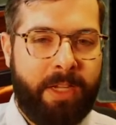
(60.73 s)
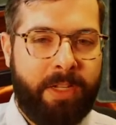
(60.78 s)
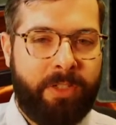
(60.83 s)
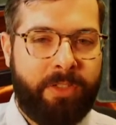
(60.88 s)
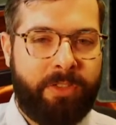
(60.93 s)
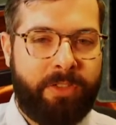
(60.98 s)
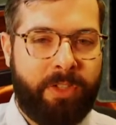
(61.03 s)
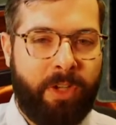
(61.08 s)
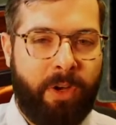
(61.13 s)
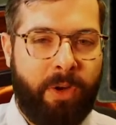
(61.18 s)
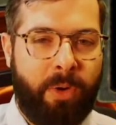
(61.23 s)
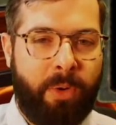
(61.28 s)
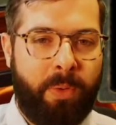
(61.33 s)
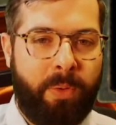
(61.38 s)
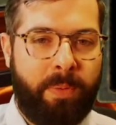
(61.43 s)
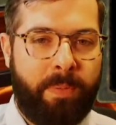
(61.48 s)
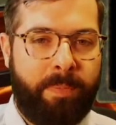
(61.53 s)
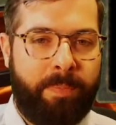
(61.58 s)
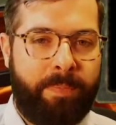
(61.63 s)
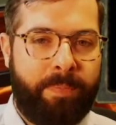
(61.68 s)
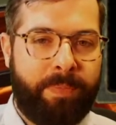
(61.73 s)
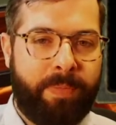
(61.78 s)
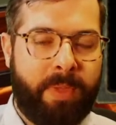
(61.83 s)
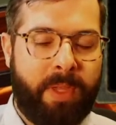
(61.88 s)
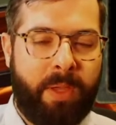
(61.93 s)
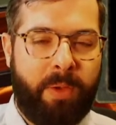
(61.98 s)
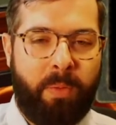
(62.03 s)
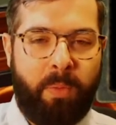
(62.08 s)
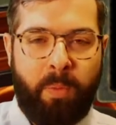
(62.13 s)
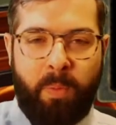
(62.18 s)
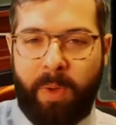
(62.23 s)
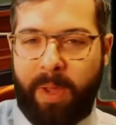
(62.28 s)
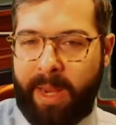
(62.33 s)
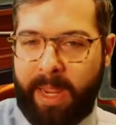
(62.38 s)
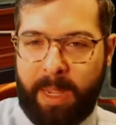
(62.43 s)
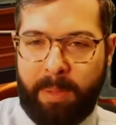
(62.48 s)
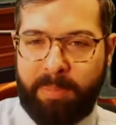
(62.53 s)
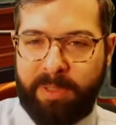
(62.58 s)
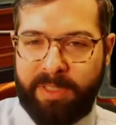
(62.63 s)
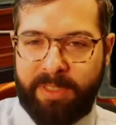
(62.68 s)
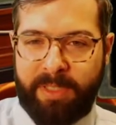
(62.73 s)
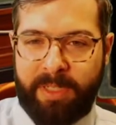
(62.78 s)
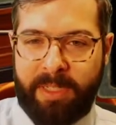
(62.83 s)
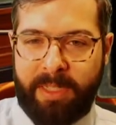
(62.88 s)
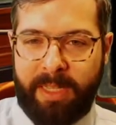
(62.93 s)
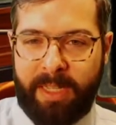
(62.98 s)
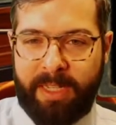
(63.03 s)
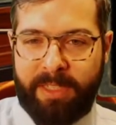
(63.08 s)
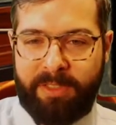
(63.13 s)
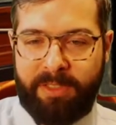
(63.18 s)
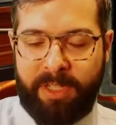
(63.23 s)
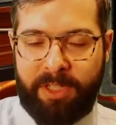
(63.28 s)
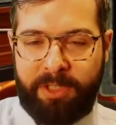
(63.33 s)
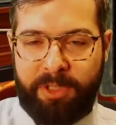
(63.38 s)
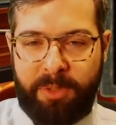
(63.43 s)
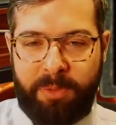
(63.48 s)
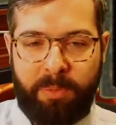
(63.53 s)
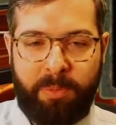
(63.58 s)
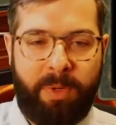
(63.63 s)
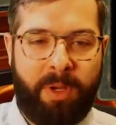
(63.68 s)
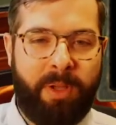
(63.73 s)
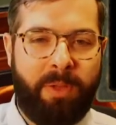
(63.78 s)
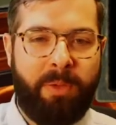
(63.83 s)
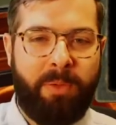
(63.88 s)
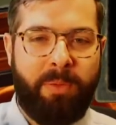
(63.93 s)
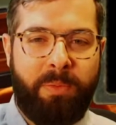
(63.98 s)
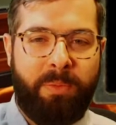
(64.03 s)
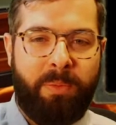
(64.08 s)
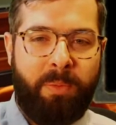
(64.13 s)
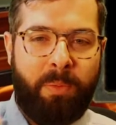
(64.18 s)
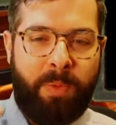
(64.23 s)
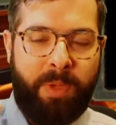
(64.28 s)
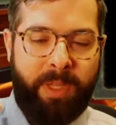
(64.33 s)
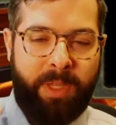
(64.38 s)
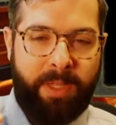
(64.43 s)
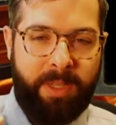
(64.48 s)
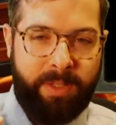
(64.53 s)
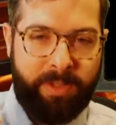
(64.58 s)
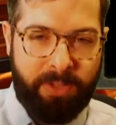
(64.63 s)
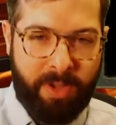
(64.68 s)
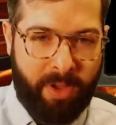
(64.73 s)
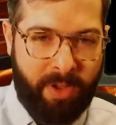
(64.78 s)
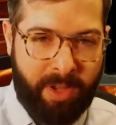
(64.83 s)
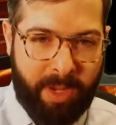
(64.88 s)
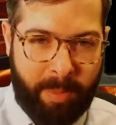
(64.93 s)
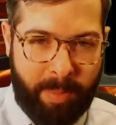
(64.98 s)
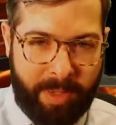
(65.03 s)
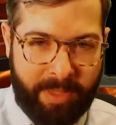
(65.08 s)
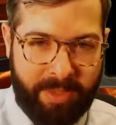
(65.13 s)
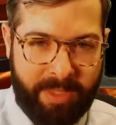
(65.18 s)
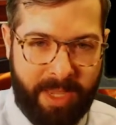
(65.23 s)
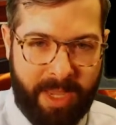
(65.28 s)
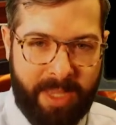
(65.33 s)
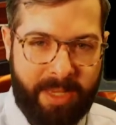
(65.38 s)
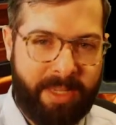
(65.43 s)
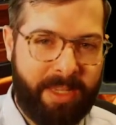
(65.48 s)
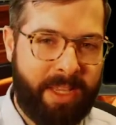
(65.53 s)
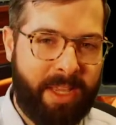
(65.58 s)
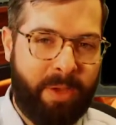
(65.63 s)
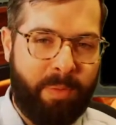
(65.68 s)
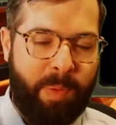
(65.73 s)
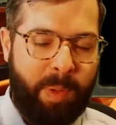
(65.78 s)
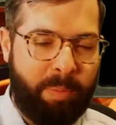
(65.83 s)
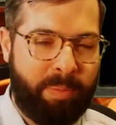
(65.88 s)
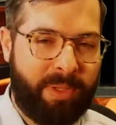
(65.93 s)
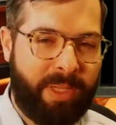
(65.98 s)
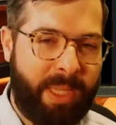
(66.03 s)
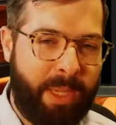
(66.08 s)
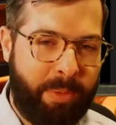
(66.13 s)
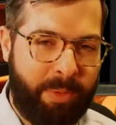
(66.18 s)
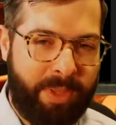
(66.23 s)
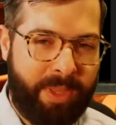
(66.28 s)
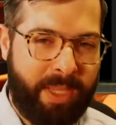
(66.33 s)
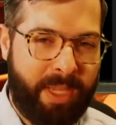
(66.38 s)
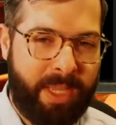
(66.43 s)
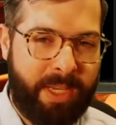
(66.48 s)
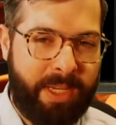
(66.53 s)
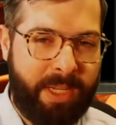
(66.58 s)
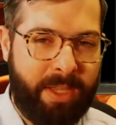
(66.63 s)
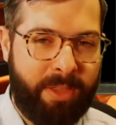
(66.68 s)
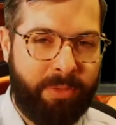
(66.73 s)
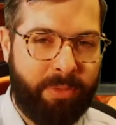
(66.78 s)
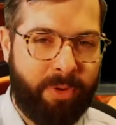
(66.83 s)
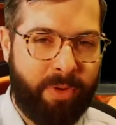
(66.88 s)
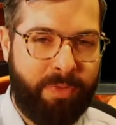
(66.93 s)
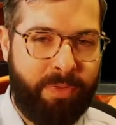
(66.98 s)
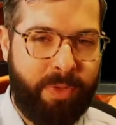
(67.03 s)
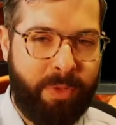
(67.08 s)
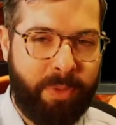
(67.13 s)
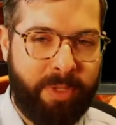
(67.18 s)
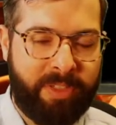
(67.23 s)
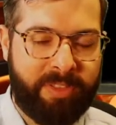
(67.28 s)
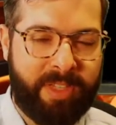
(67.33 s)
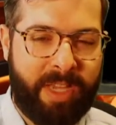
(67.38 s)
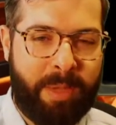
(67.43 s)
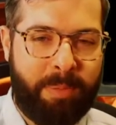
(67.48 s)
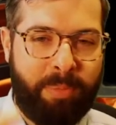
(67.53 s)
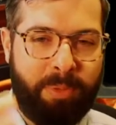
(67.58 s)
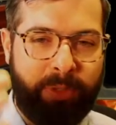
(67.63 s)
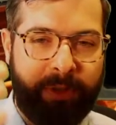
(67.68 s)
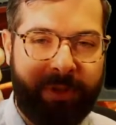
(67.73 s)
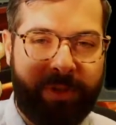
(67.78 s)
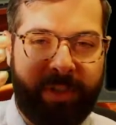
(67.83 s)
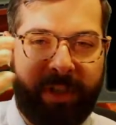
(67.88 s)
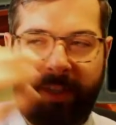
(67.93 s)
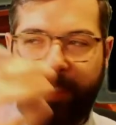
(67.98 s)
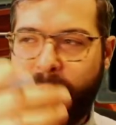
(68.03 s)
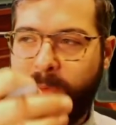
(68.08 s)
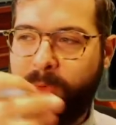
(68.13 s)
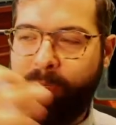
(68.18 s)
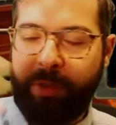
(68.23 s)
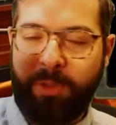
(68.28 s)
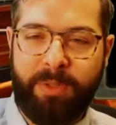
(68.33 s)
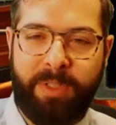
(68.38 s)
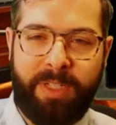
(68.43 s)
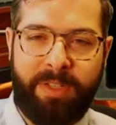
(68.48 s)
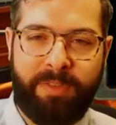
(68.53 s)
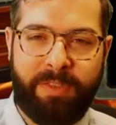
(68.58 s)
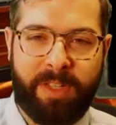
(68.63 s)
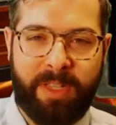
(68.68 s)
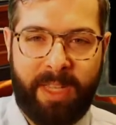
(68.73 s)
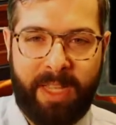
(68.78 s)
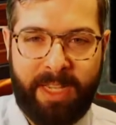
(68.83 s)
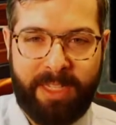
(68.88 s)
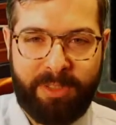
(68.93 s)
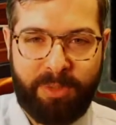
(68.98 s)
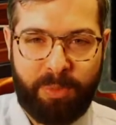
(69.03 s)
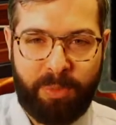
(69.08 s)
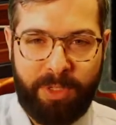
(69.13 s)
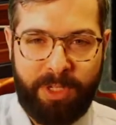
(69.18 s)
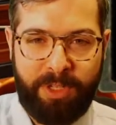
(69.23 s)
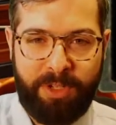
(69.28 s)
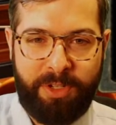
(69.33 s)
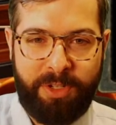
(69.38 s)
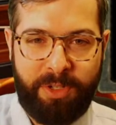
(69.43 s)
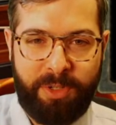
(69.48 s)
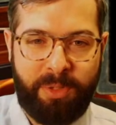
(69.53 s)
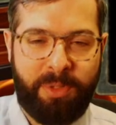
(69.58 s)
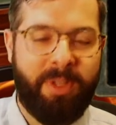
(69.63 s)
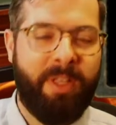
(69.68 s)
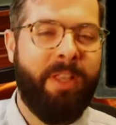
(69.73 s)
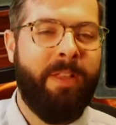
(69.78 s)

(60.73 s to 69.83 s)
So, what happens in a class session? Well, we talk about the idea, we play with the idea through a few examples, and then when you leave class, what do?